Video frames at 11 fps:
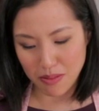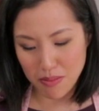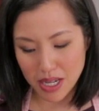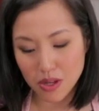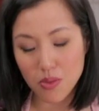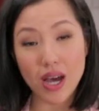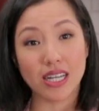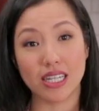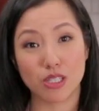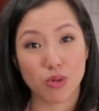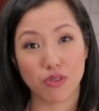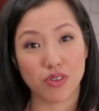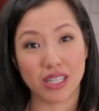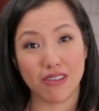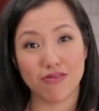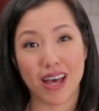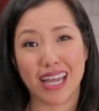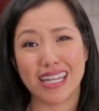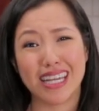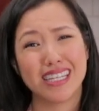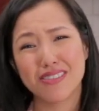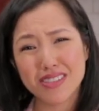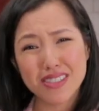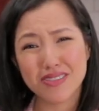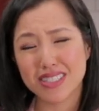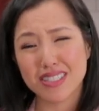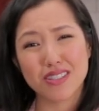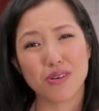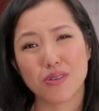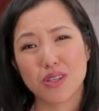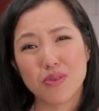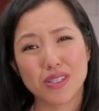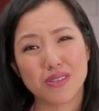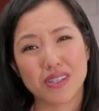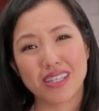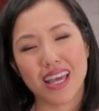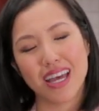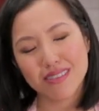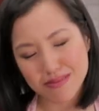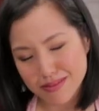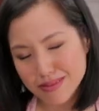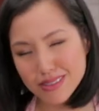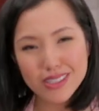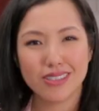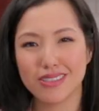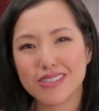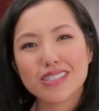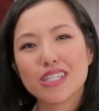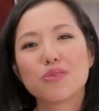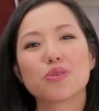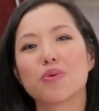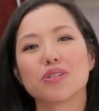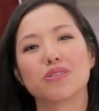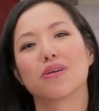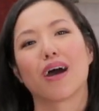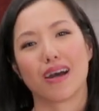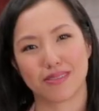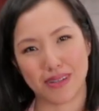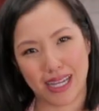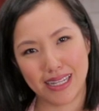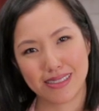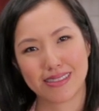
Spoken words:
The middle one is perfectly fine. And even if this is the only one you can get, you deal with what you got, right?